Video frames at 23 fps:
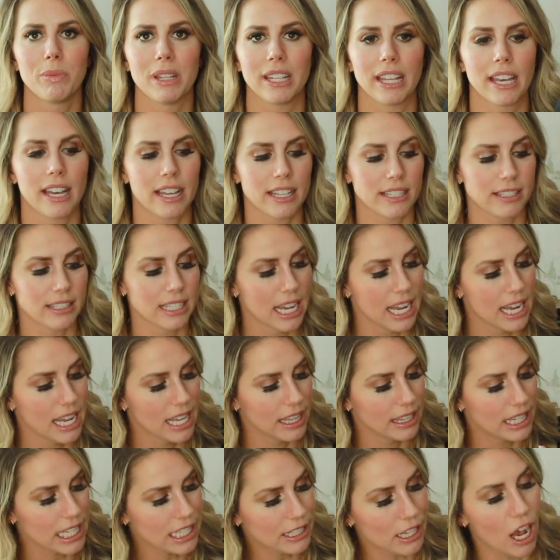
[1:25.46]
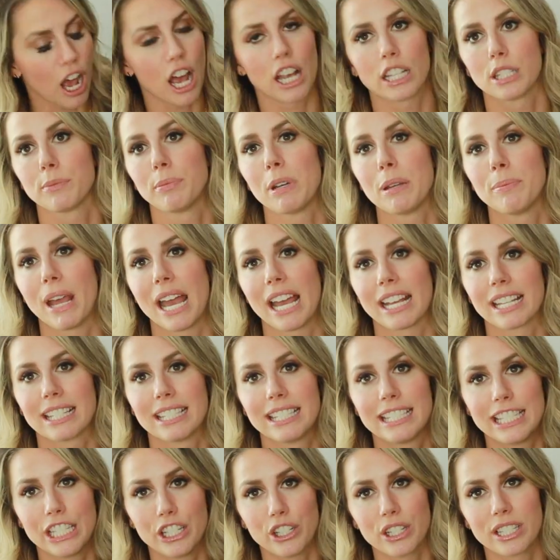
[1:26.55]
because this Osprey pack
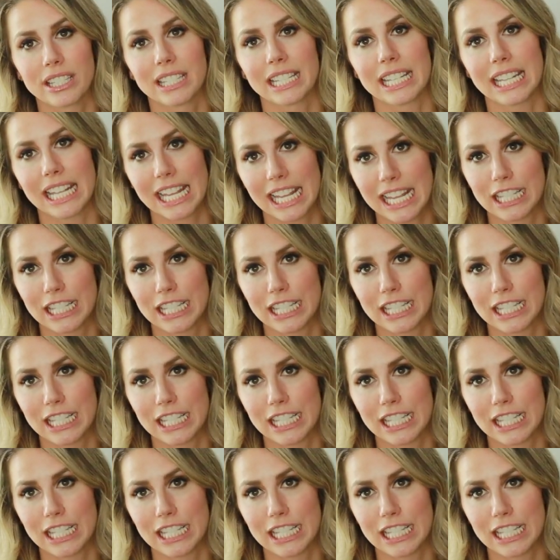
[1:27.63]
seriously